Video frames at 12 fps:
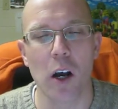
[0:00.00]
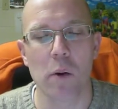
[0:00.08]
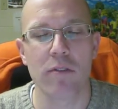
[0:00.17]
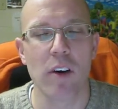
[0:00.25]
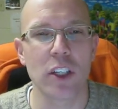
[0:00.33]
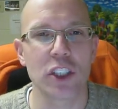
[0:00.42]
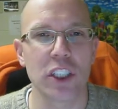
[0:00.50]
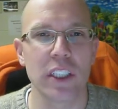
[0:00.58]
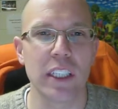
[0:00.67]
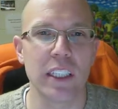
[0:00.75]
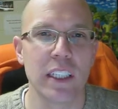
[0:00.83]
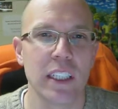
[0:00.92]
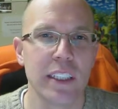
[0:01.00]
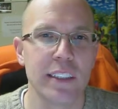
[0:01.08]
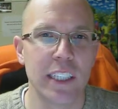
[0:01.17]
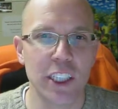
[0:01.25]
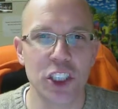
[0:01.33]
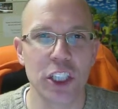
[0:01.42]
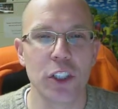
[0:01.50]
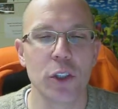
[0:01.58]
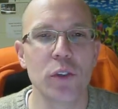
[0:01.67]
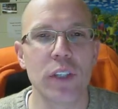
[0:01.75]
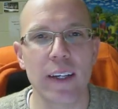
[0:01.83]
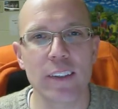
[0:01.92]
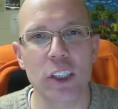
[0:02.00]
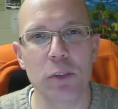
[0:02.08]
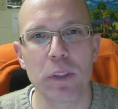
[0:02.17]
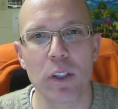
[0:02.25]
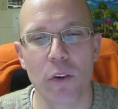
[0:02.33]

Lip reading: function in teaching New Testament,